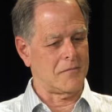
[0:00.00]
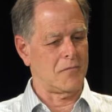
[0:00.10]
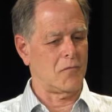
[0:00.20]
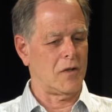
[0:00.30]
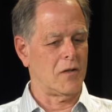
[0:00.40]

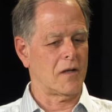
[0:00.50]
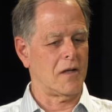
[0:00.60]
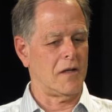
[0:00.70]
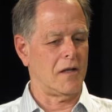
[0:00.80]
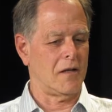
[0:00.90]
we look
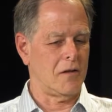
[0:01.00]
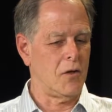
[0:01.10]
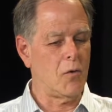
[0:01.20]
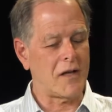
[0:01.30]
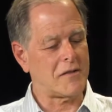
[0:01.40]
at the
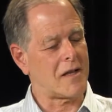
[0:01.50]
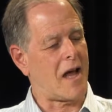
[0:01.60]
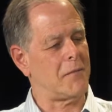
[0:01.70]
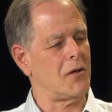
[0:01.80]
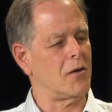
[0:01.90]
US
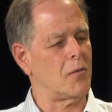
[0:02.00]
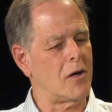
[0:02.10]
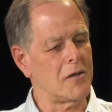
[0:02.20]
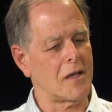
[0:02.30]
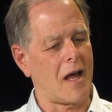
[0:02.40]
economy or the
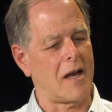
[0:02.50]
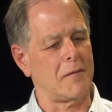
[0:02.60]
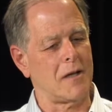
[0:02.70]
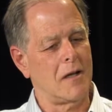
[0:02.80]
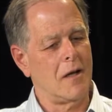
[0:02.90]
world
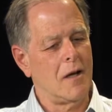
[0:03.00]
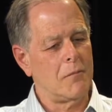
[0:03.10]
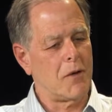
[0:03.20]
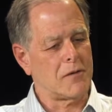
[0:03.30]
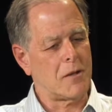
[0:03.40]
economy,
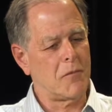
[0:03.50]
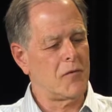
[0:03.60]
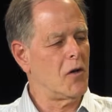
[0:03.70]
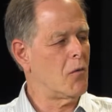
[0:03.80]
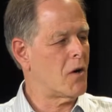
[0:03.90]
but some
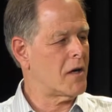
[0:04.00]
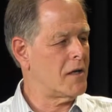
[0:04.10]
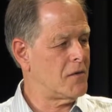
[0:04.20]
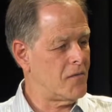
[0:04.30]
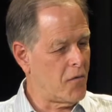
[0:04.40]
of your
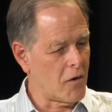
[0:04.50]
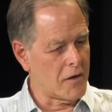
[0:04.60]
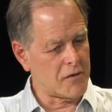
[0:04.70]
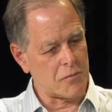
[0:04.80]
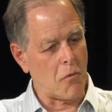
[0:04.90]
work is for
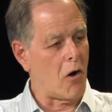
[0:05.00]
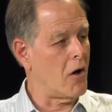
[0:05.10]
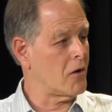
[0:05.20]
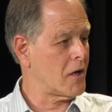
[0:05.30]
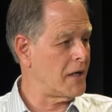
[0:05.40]
a
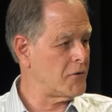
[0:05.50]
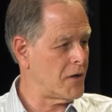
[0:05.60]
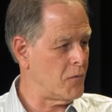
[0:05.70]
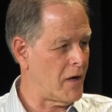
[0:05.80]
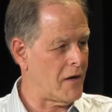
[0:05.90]
small
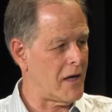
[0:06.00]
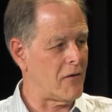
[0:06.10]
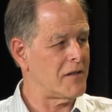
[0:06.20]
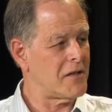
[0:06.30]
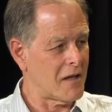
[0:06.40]
country where
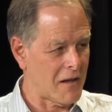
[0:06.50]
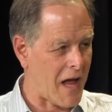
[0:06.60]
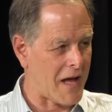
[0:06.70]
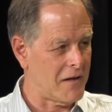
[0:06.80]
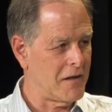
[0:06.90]
there isn't a
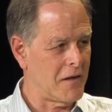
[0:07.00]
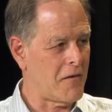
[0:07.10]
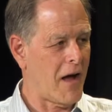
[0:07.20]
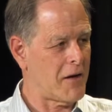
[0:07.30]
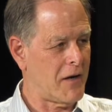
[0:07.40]
lot of
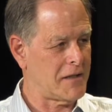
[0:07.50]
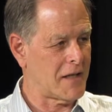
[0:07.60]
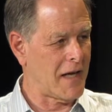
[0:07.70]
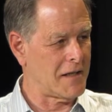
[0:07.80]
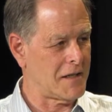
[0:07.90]
higher
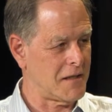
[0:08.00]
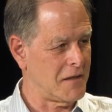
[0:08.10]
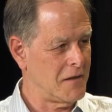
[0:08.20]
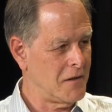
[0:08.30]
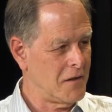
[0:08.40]
education
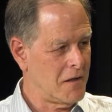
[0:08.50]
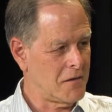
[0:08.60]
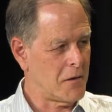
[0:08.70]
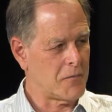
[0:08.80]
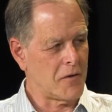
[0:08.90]

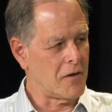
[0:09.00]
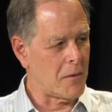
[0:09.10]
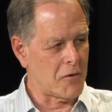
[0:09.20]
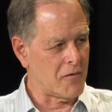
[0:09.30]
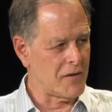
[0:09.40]
in terms of the
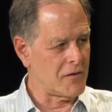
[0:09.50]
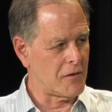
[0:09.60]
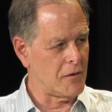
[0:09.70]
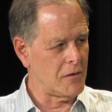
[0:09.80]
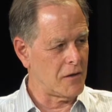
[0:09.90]
number of
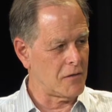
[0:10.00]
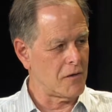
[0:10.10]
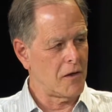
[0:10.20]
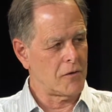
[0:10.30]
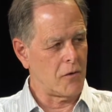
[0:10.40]
institutions.
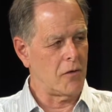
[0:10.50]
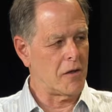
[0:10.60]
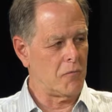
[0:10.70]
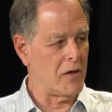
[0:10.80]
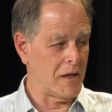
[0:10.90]
So you
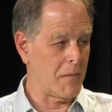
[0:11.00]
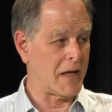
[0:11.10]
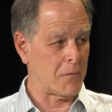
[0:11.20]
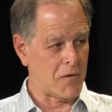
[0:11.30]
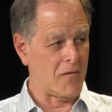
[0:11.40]
can really
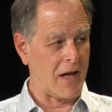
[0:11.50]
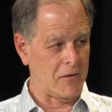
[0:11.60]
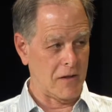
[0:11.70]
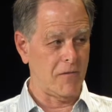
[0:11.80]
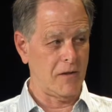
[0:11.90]
make a
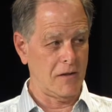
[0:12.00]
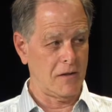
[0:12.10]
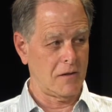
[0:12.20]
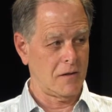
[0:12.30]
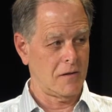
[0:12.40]
profound
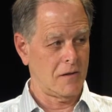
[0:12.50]
difference.